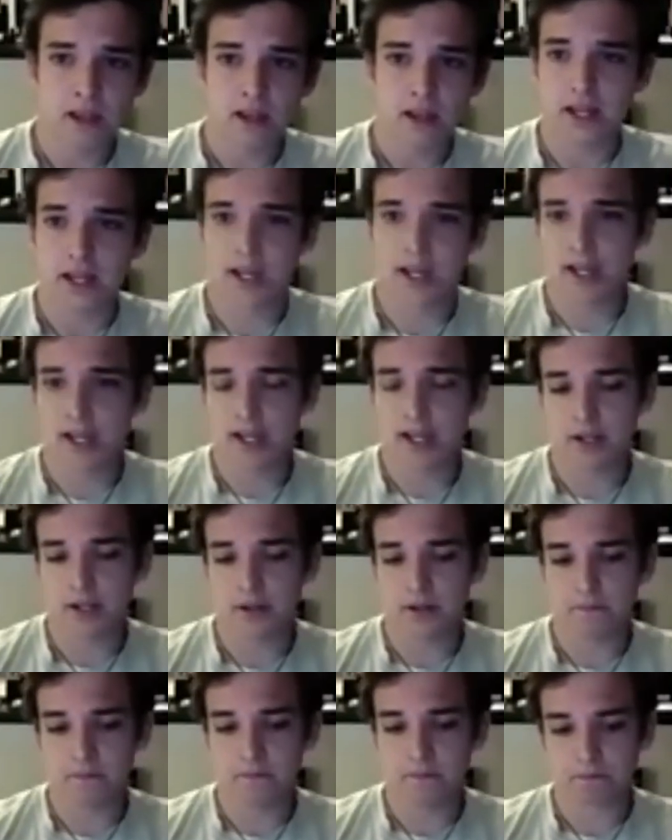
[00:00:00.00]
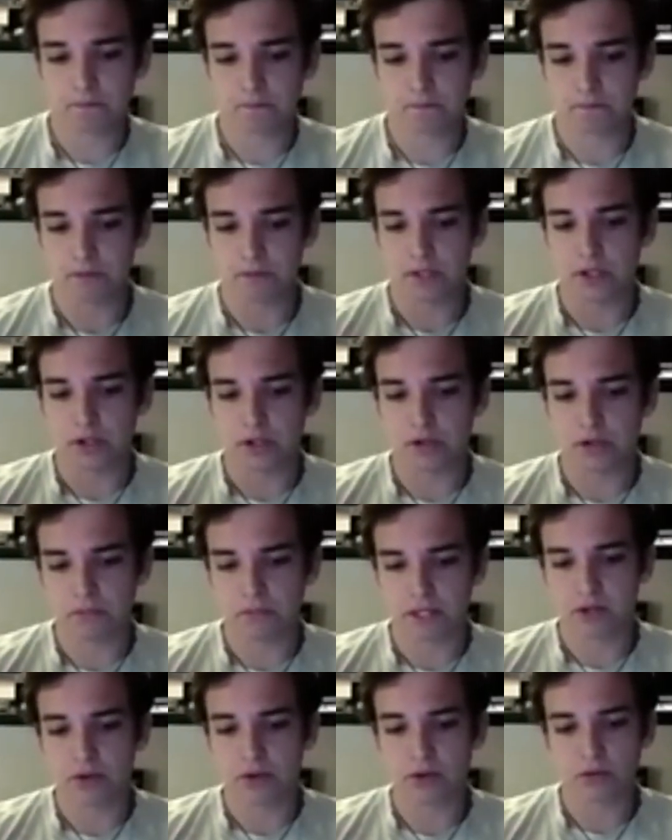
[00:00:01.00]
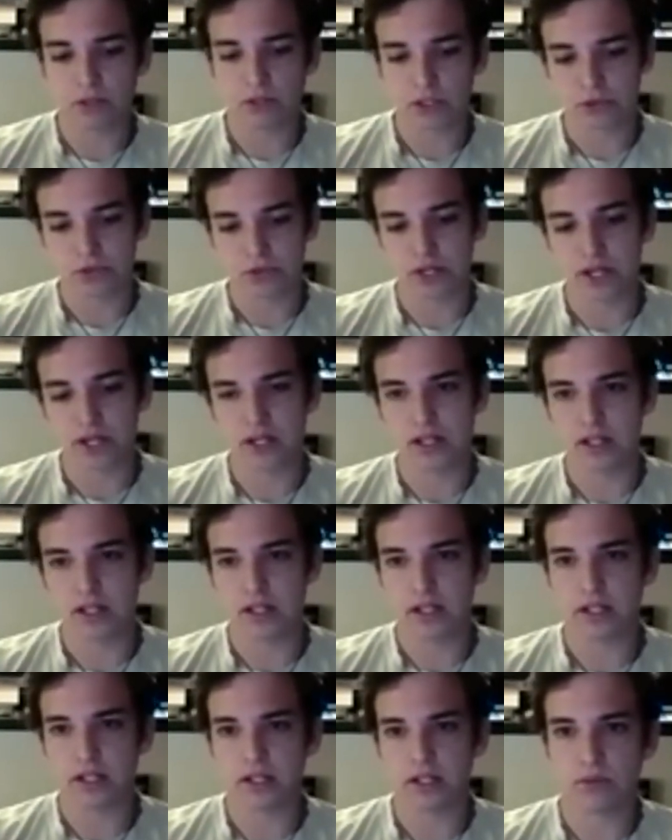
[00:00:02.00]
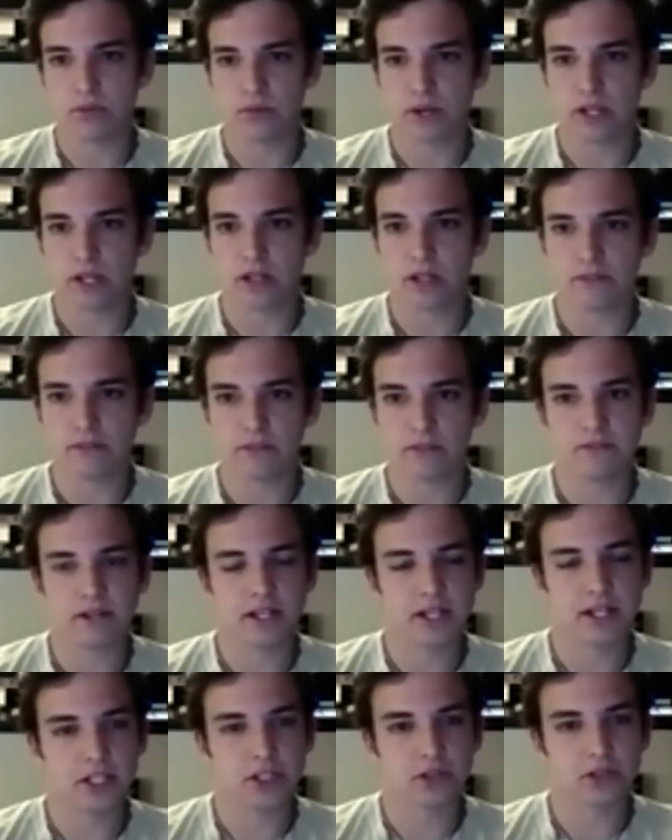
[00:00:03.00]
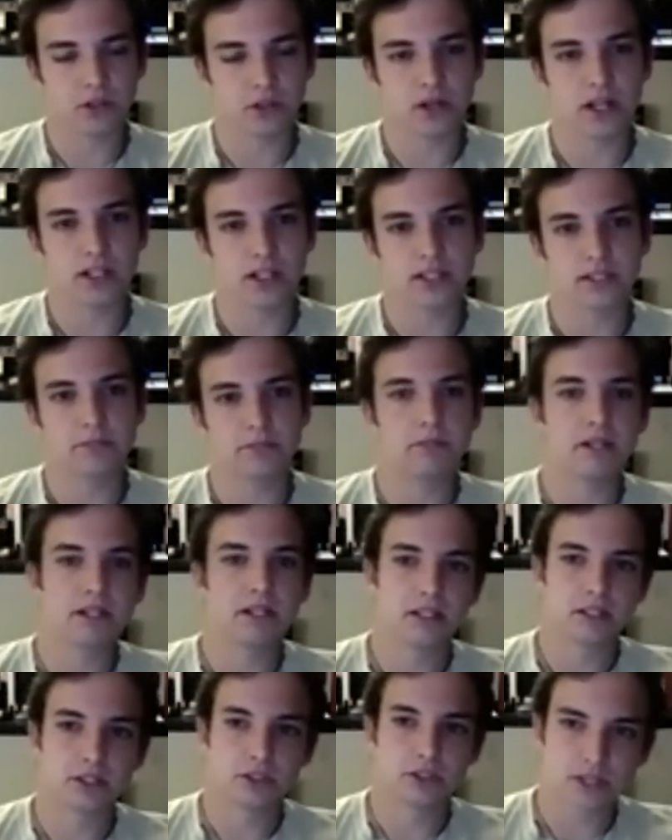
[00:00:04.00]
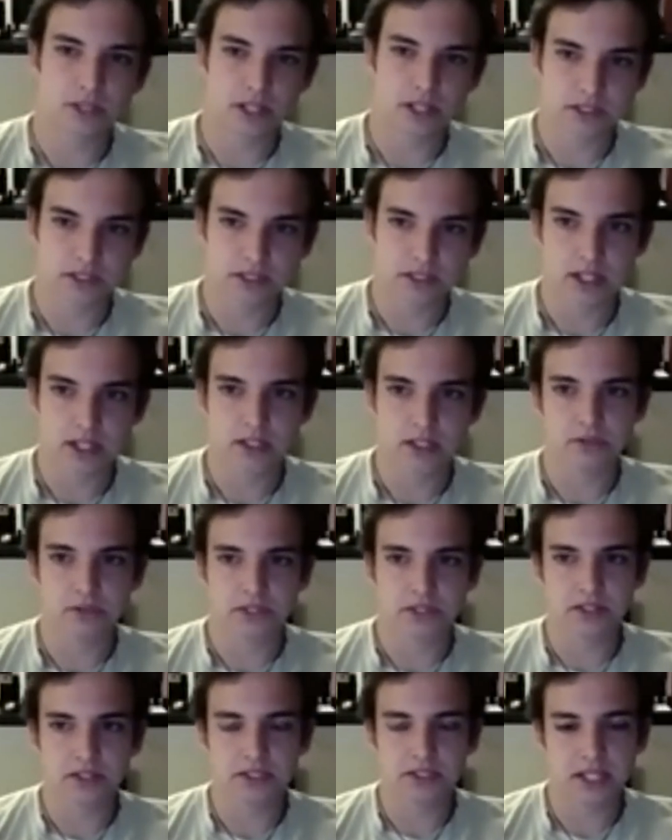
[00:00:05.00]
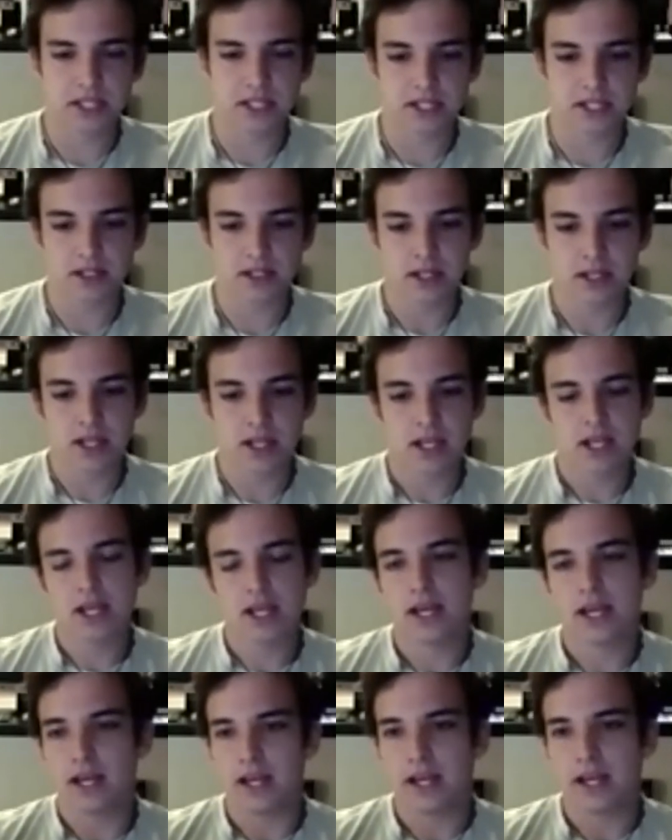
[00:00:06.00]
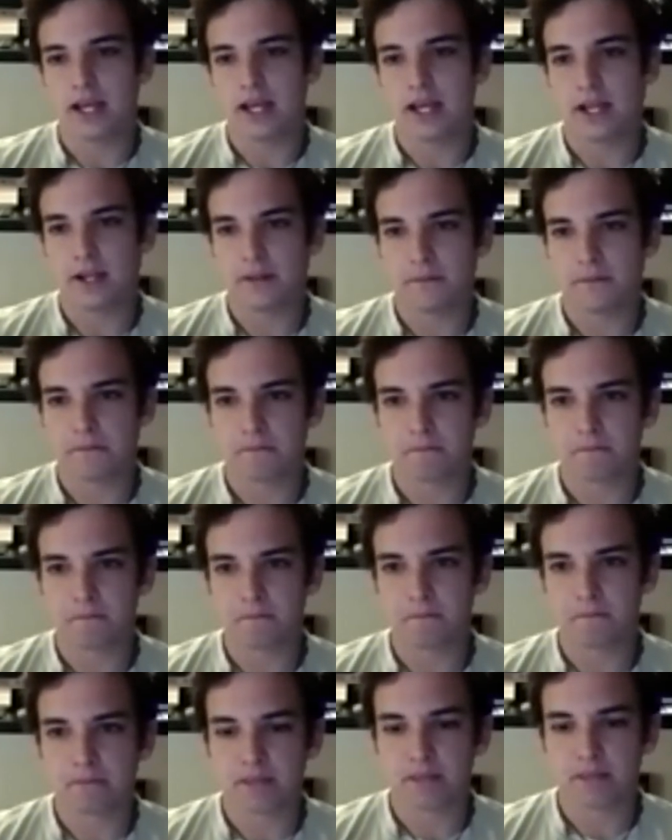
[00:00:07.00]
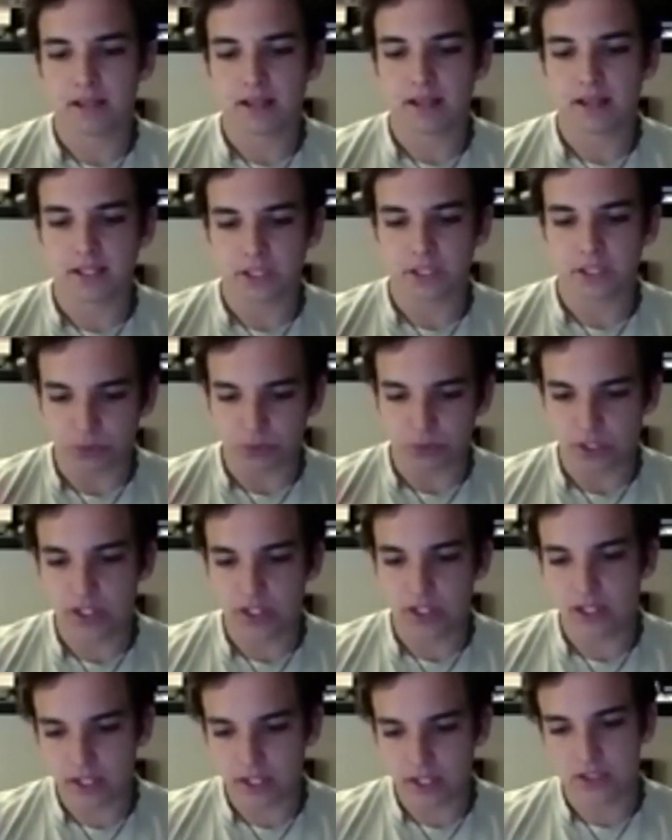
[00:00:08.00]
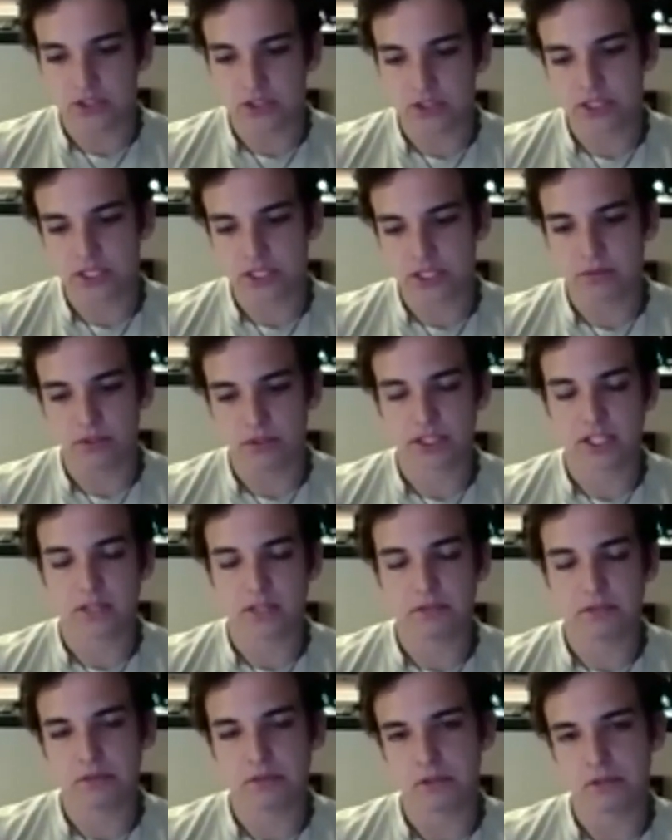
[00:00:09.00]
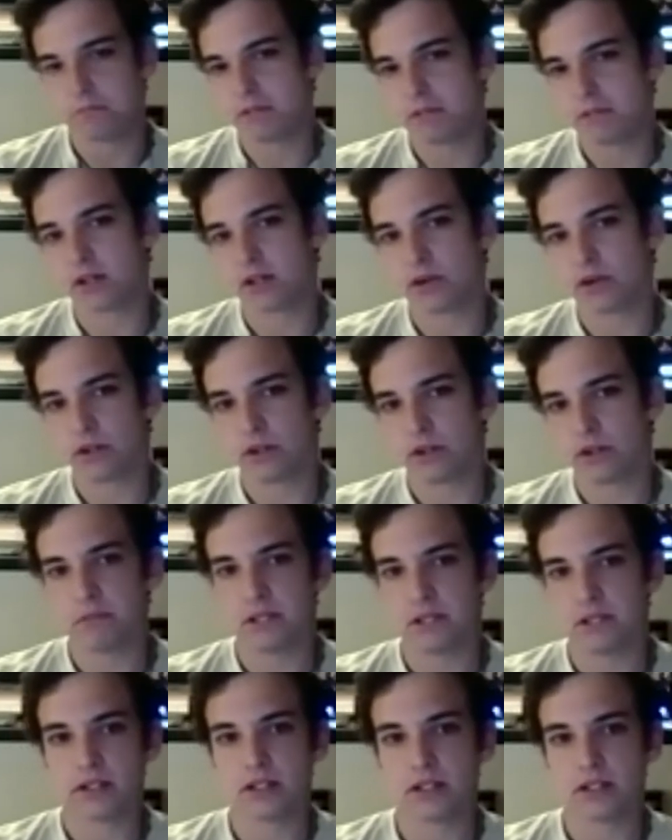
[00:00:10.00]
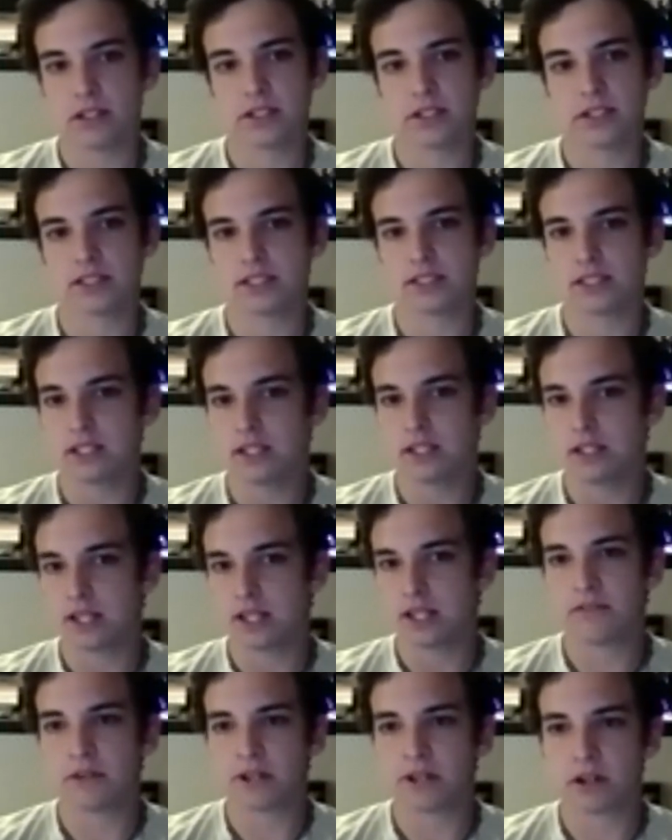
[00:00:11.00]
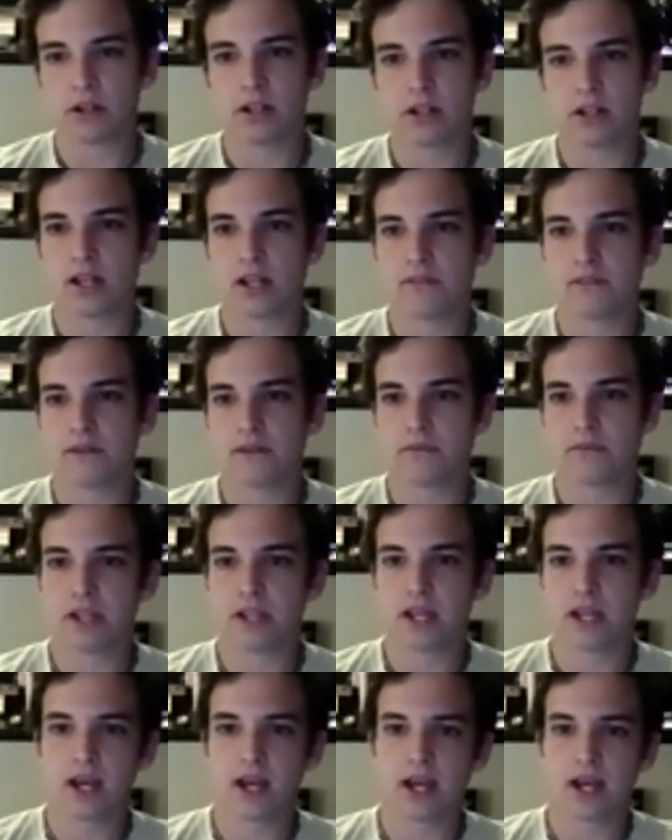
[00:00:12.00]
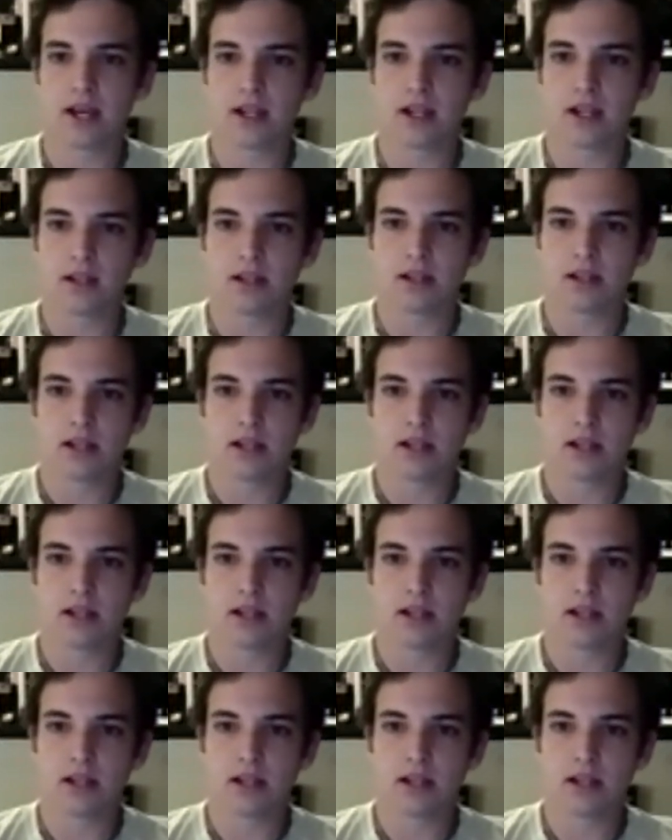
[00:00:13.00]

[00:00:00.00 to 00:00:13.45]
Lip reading: And you know, Bitcoin was created in the wake of the financial crisis back in 2009, 2008. And it's really interesting what's happening with Bitcoin because never in our life have we had